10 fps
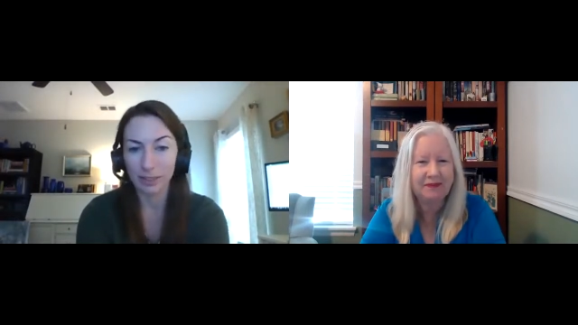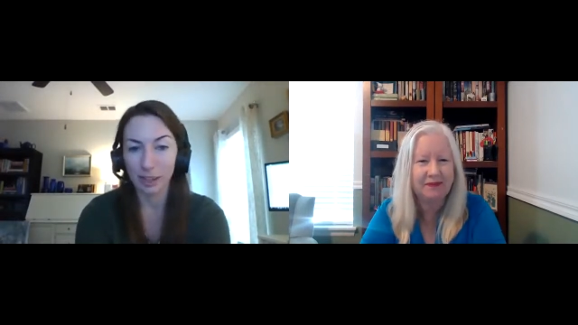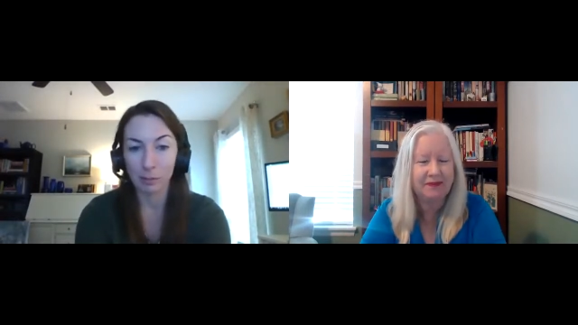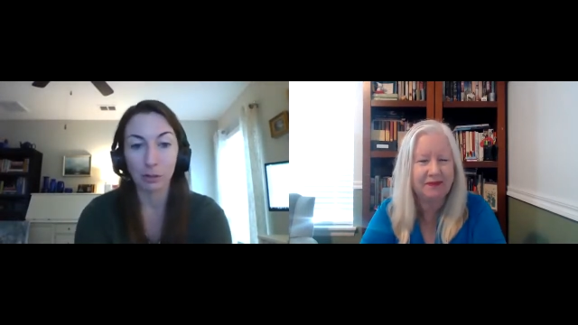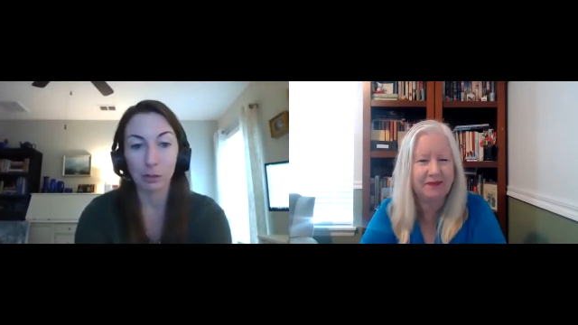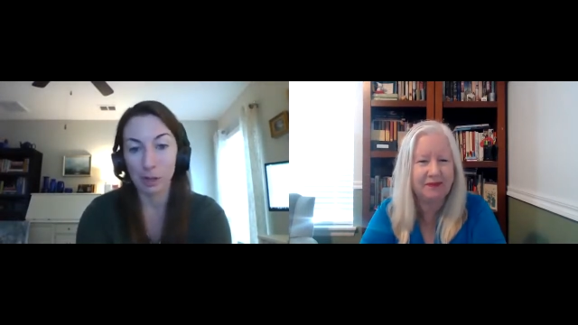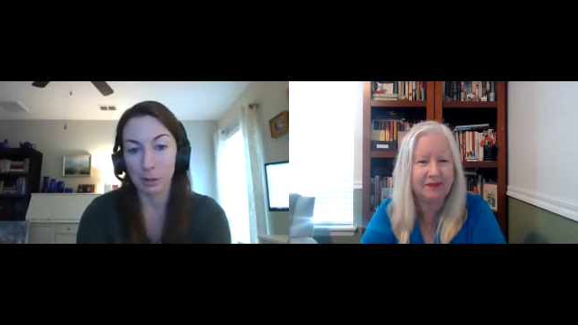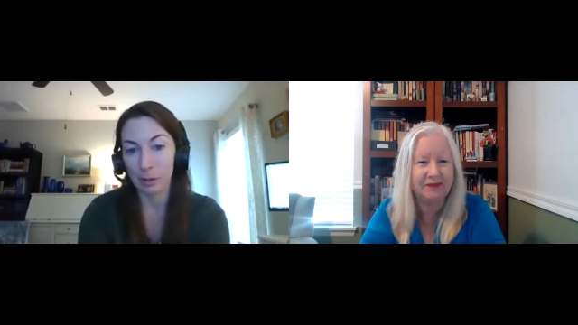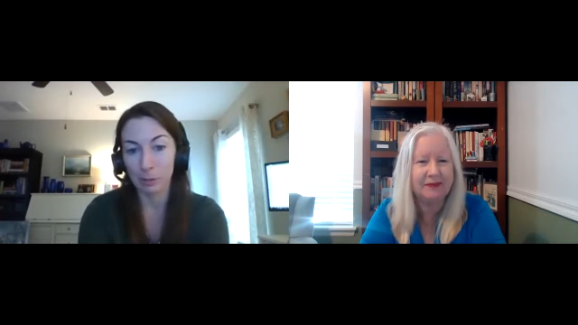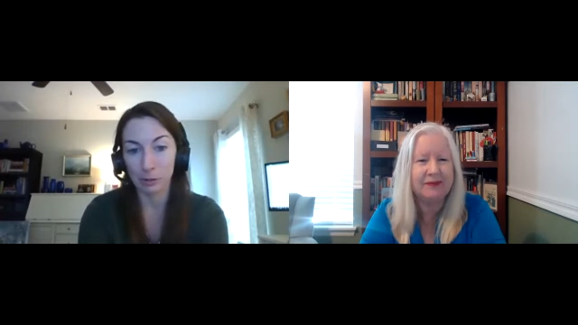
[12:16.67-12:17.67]
Speaker 1: I'm with a great
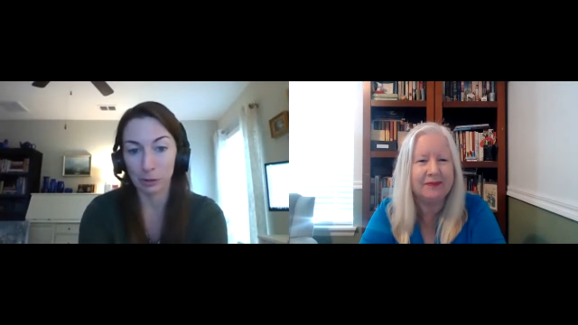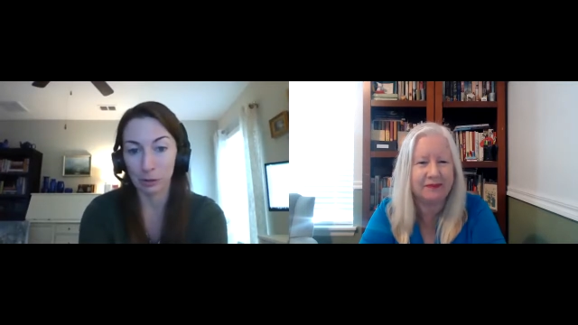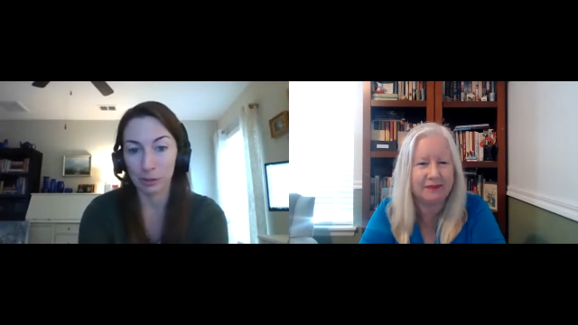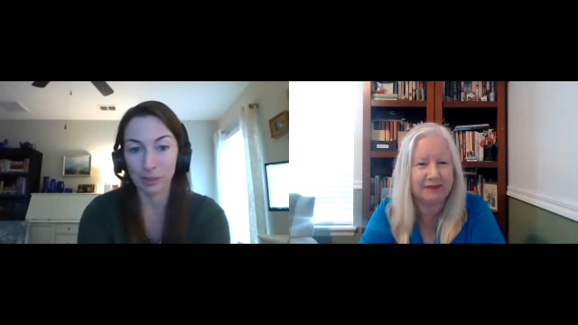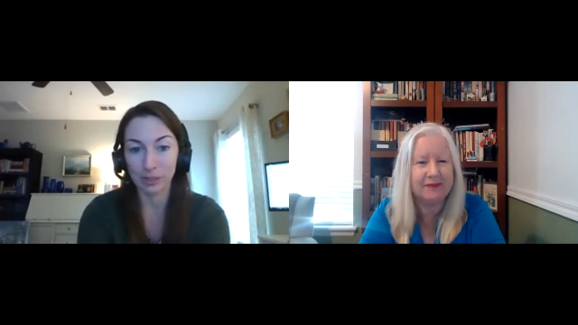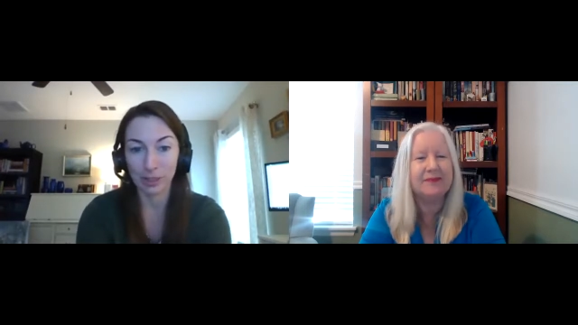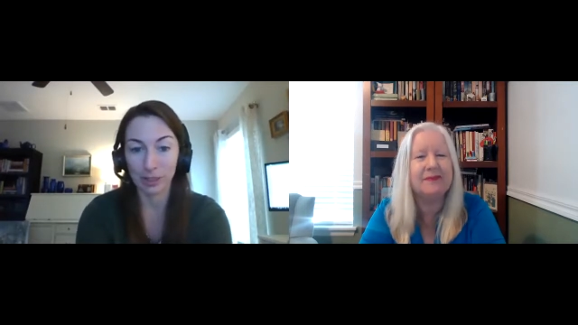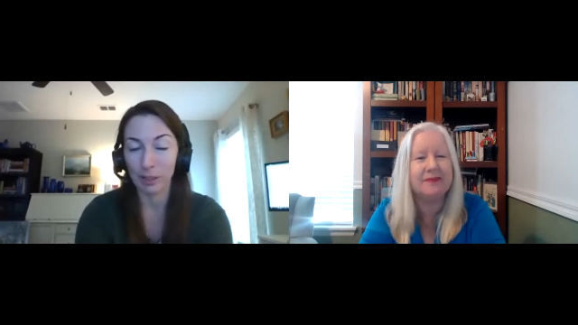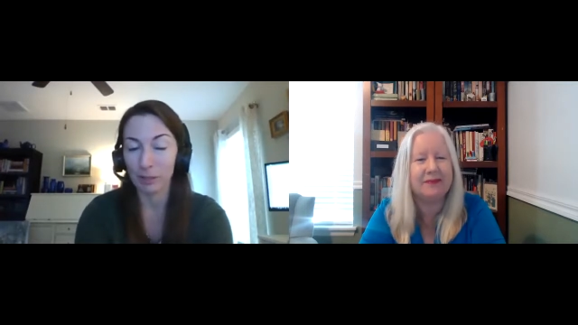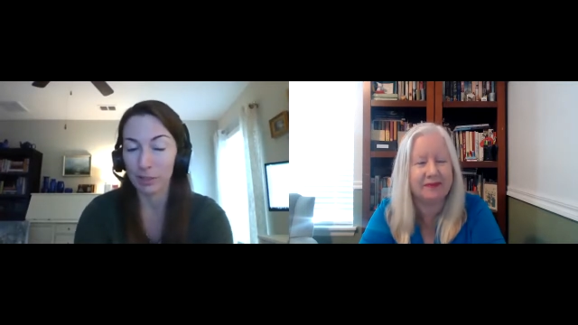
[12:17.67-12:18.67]
publisher. I
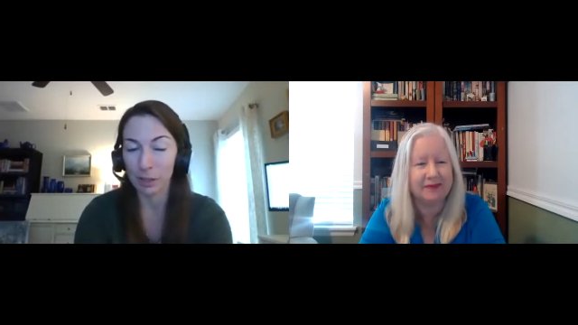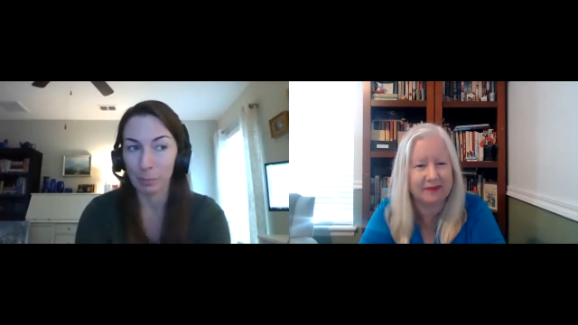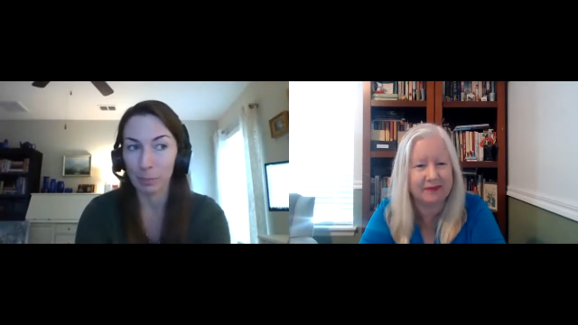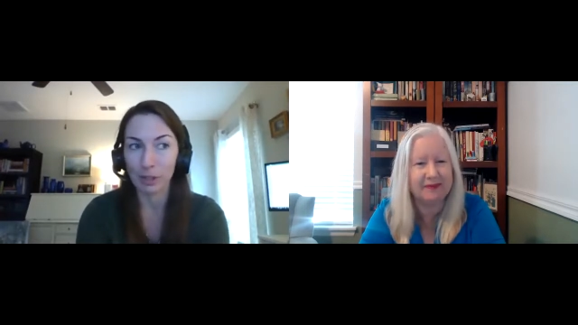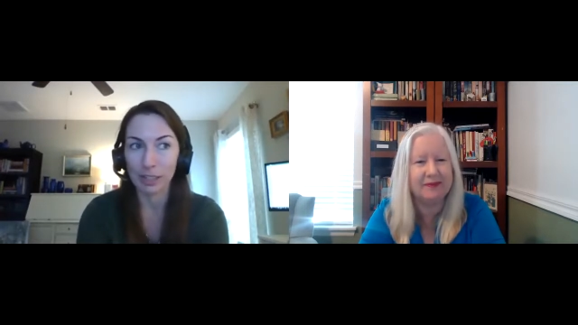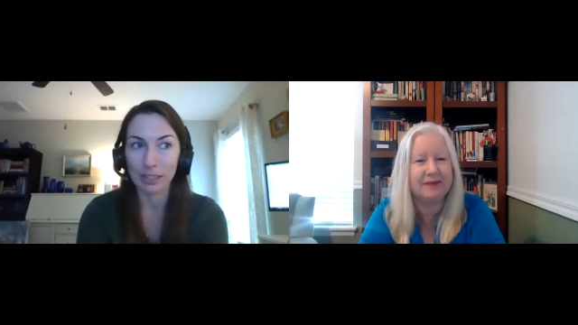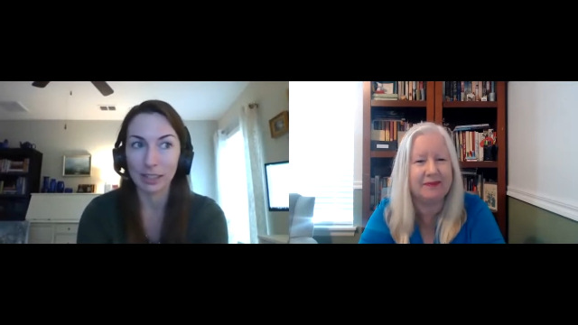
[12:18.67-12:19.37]
love them, but